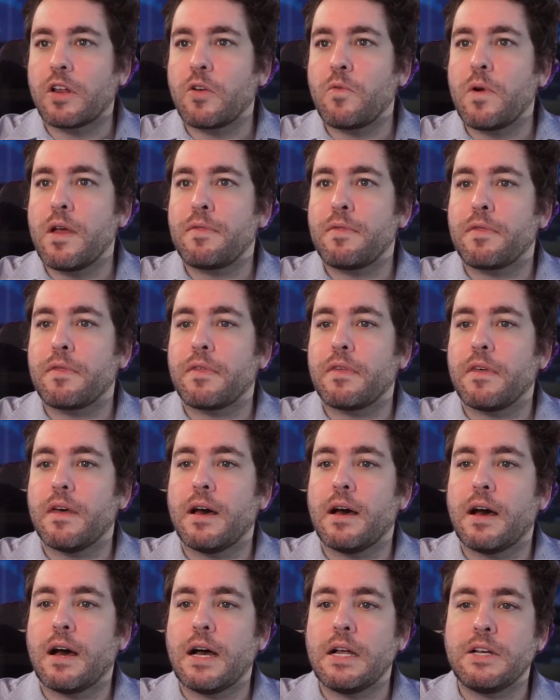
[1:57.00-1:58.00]
with
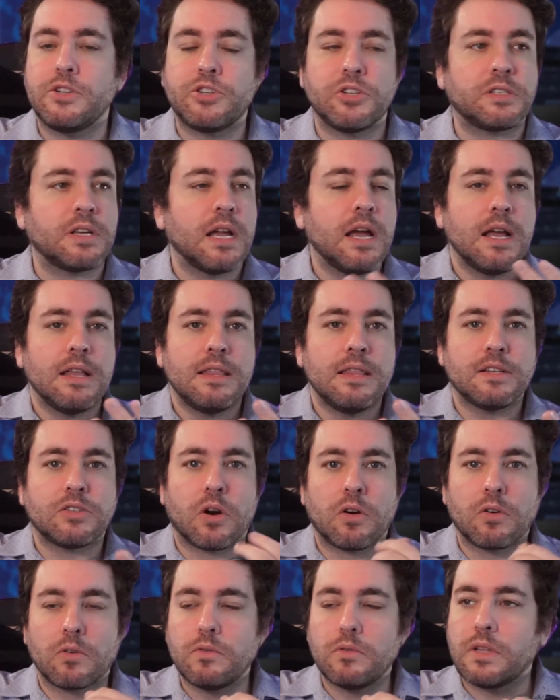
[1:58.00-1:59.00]
just this
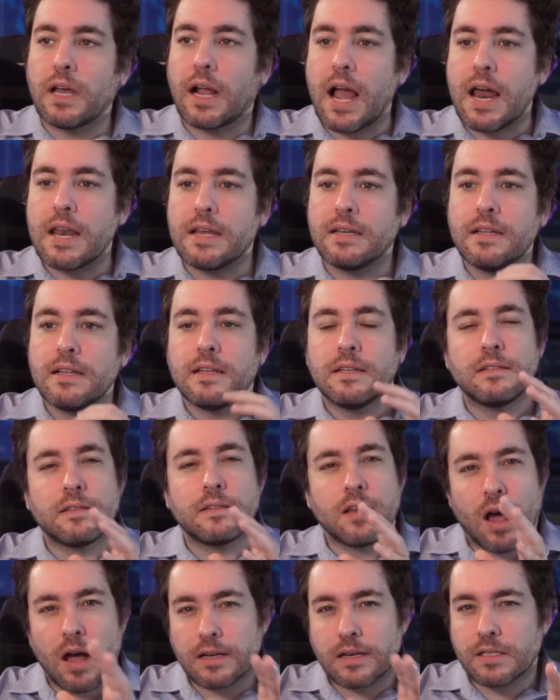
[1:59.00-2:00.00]
article that kind of
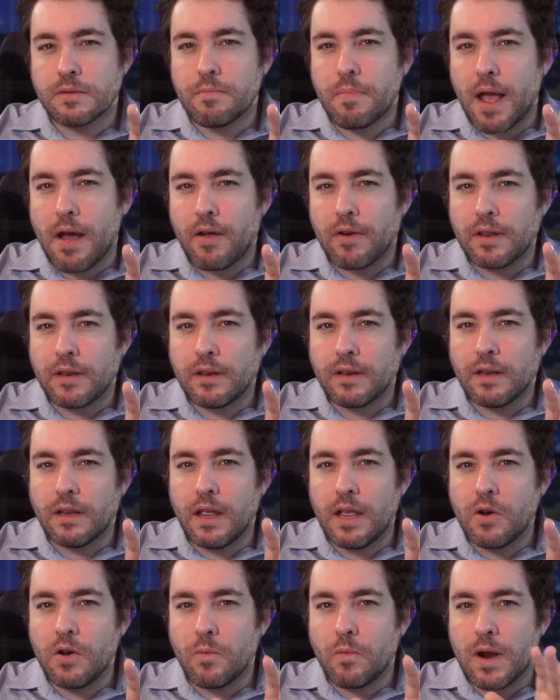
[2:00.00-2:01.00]
talks about it
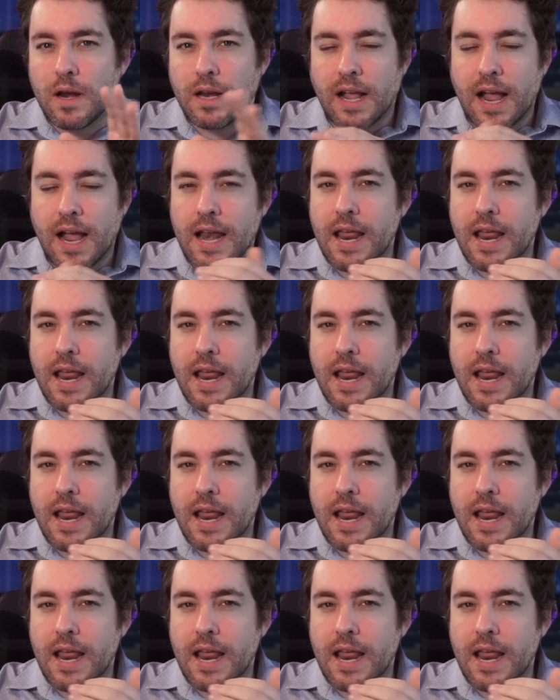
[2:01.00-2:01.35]
in a way to kind of